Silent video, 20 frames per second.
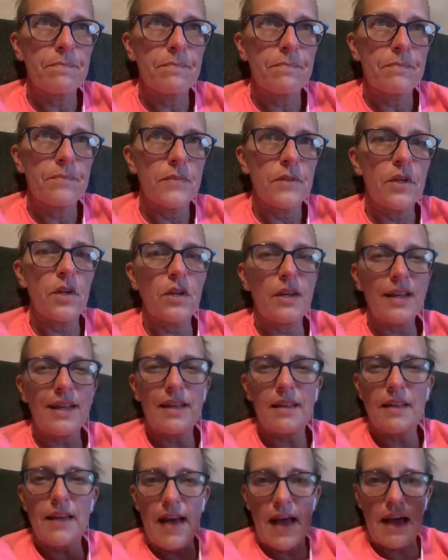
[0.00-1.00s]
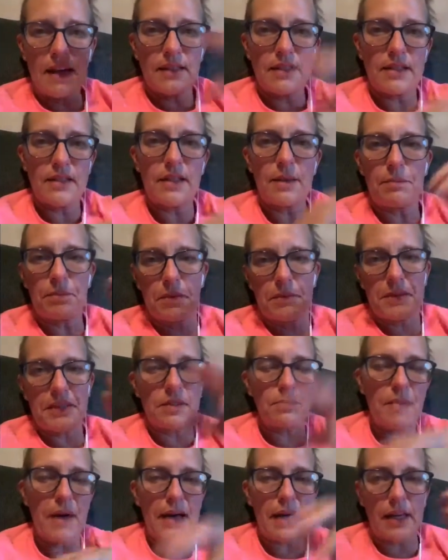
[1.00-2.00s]
like they add the supplements
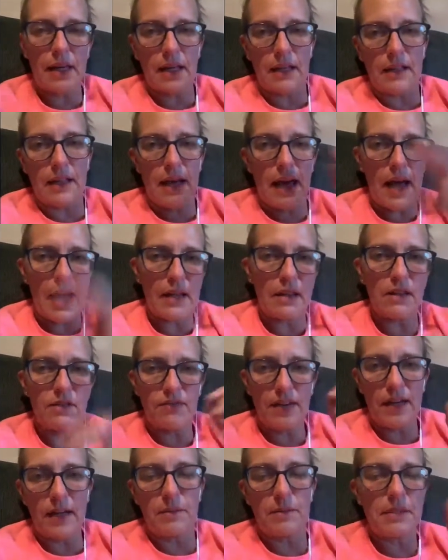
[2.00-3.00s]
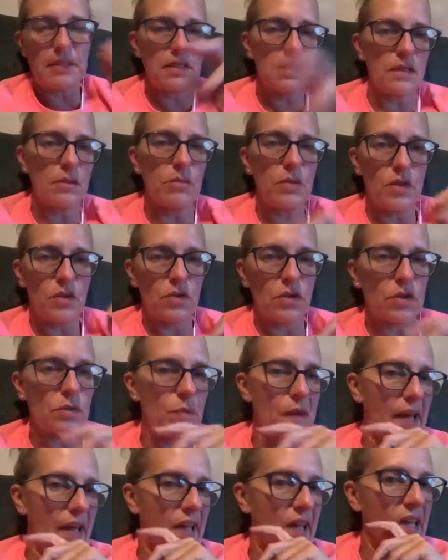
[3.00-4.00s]
back in. They add the vitamins and the minerals
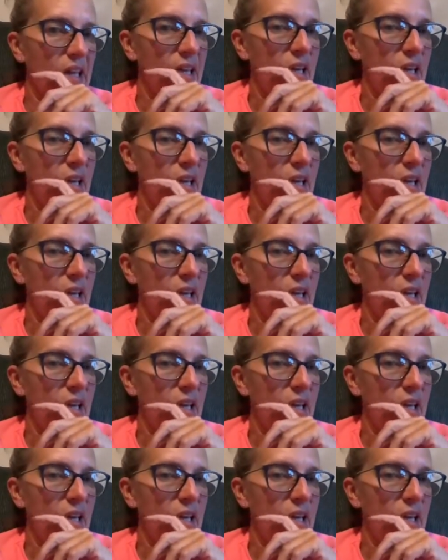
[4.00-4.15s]
back in.